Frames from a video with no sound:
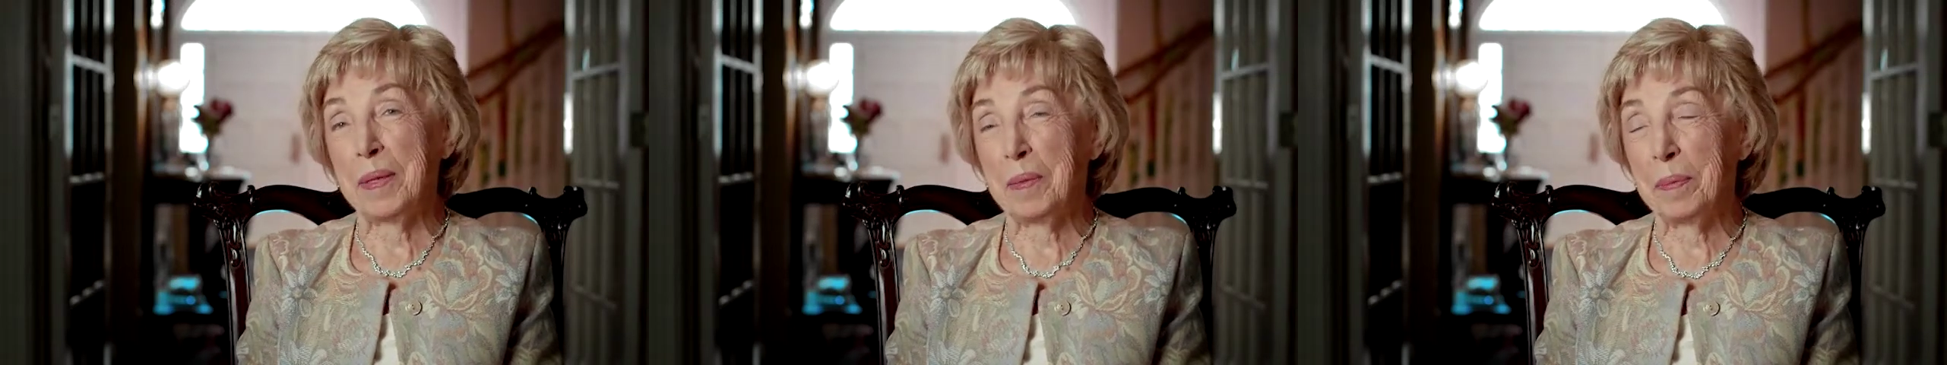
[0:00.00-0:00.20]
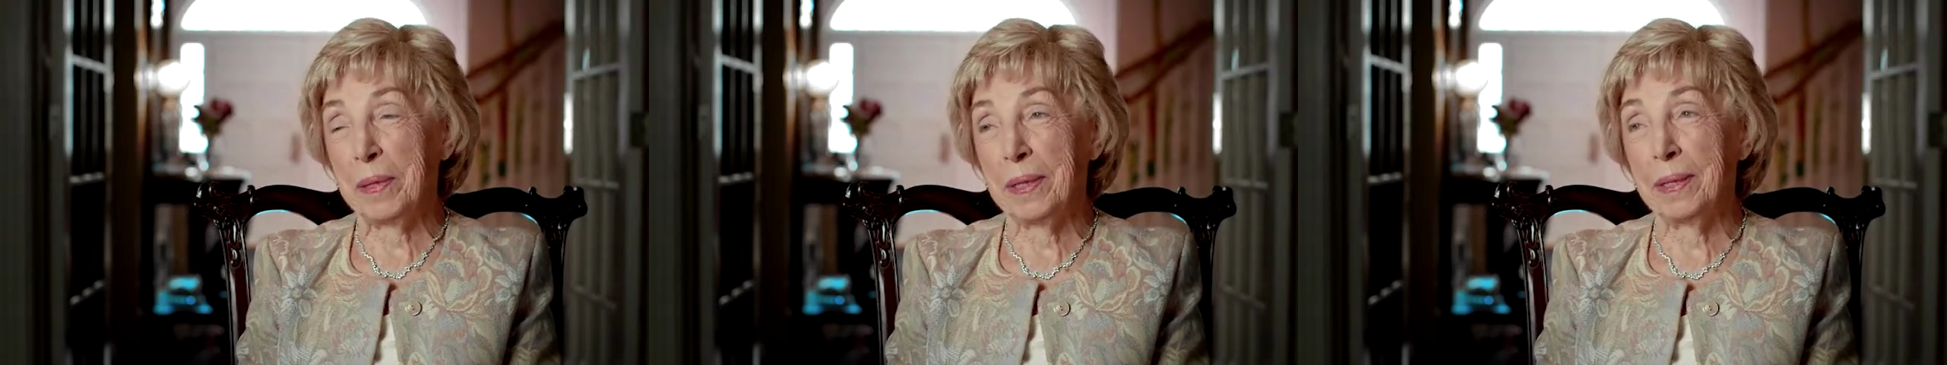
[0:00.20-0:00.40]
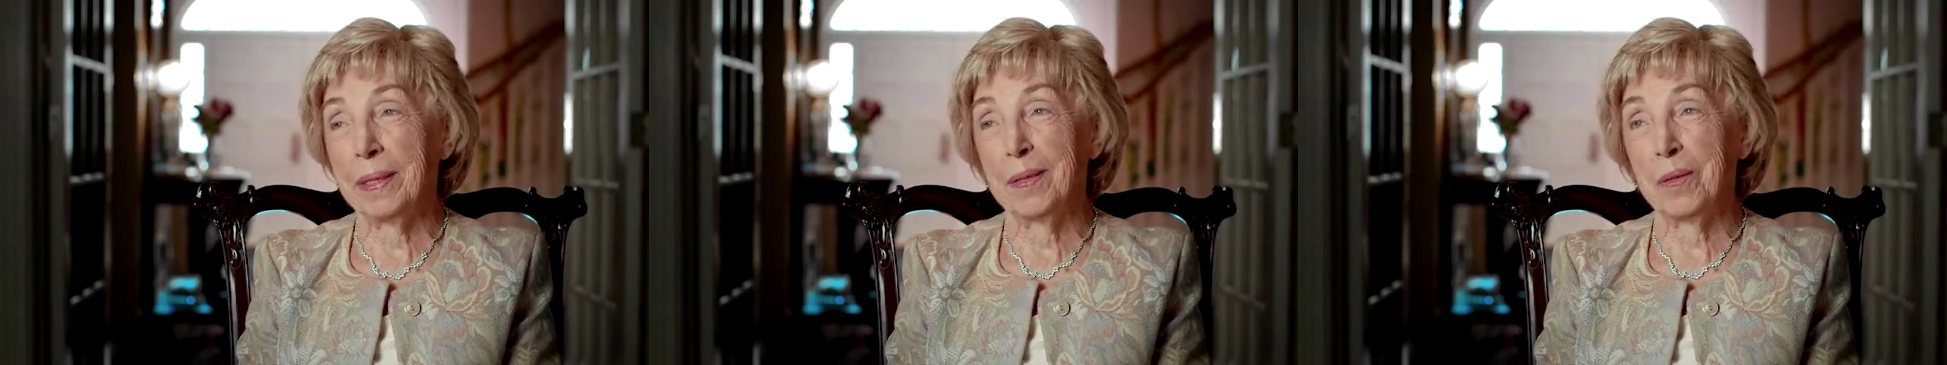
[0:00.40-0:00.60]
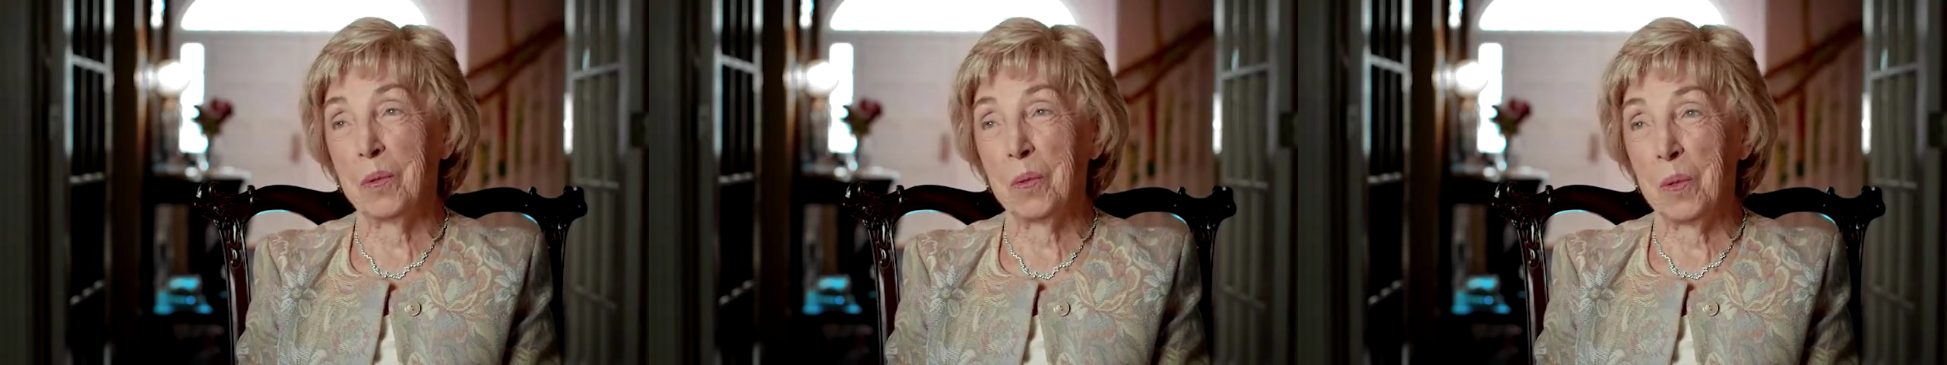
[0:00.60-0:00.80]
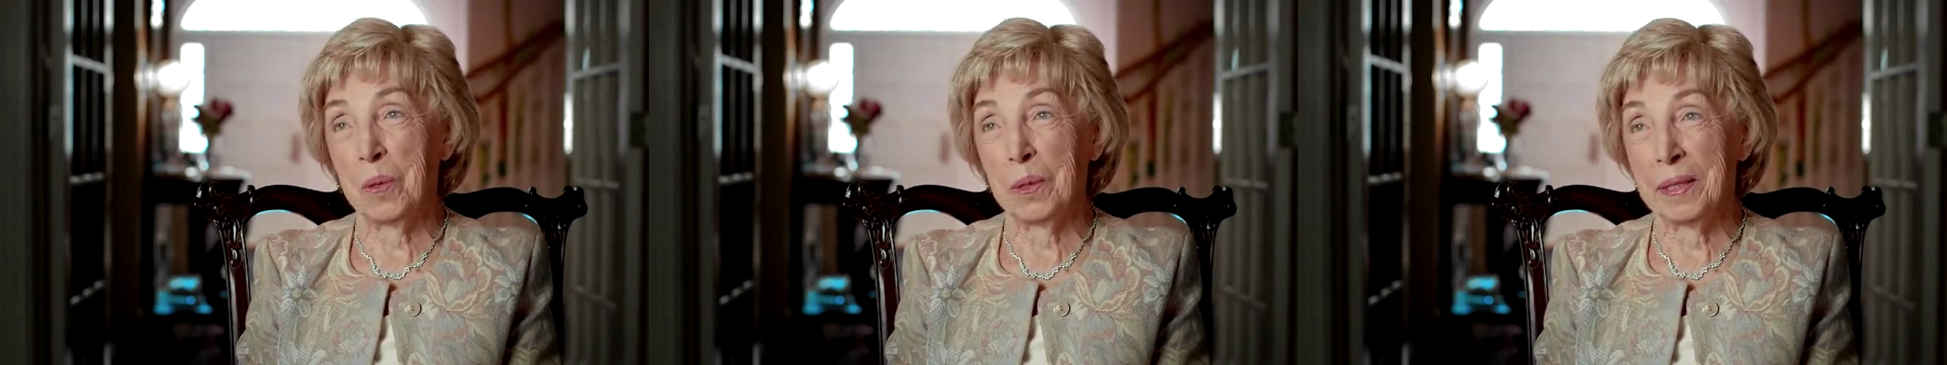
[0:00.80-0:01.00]
to be in New
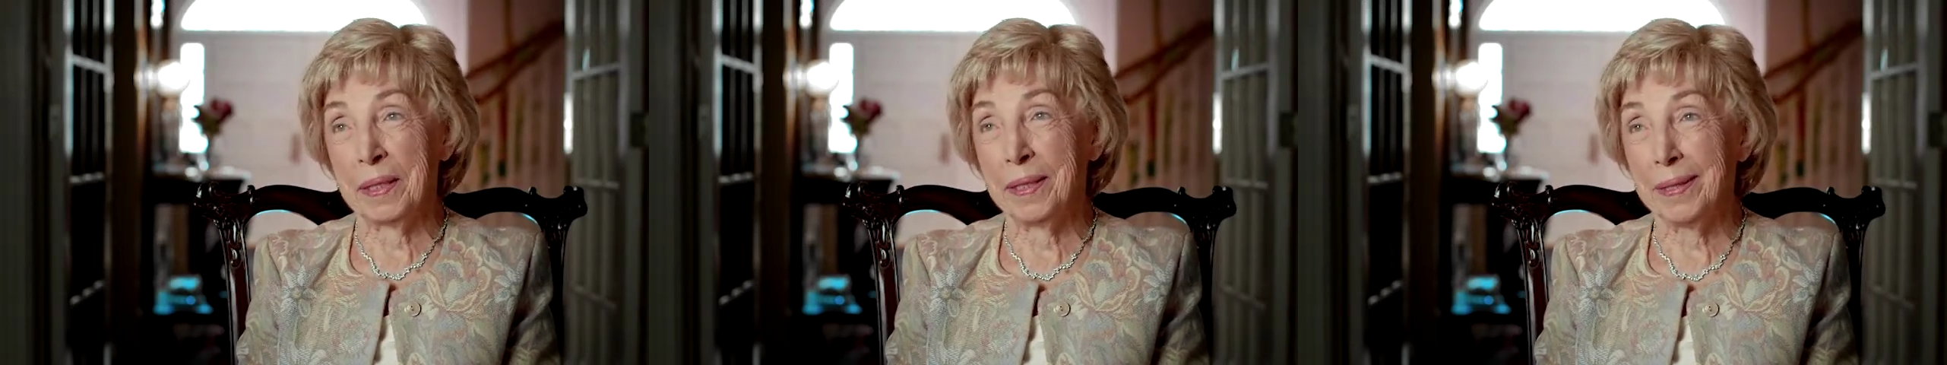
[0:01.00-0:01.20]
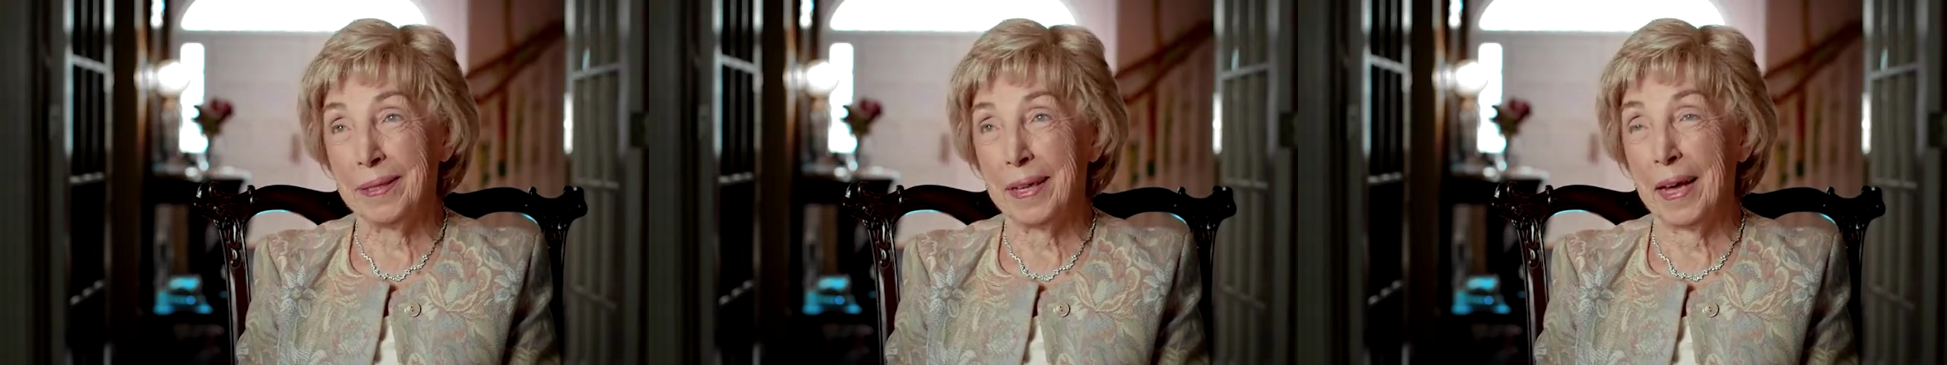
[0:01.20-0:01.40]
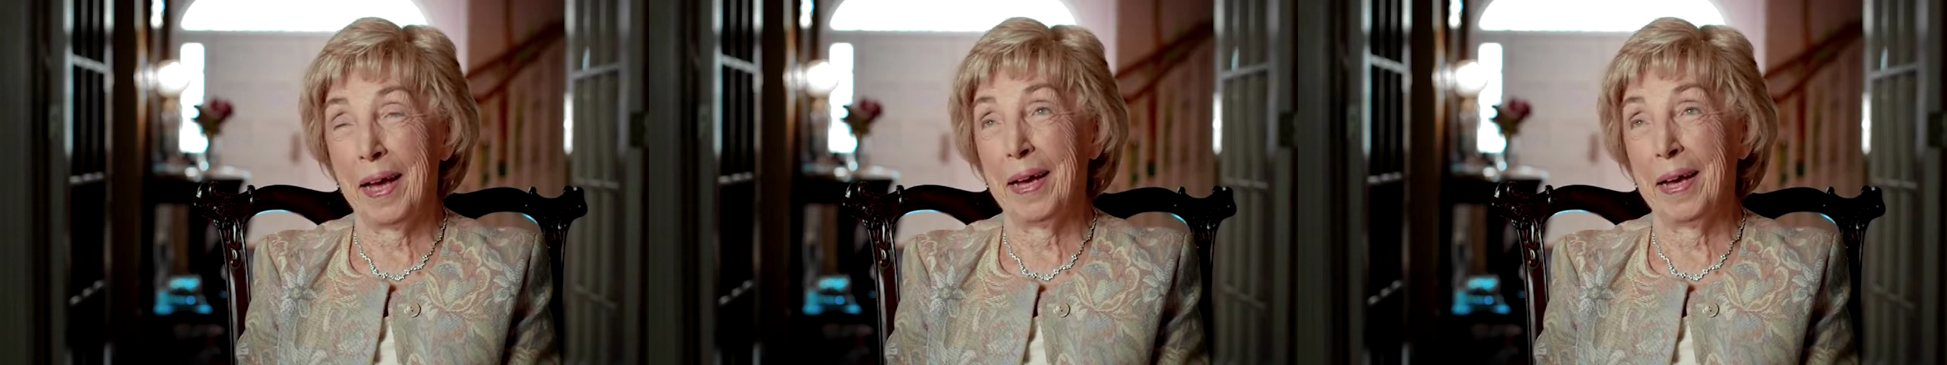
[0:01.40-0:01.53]
Orleans,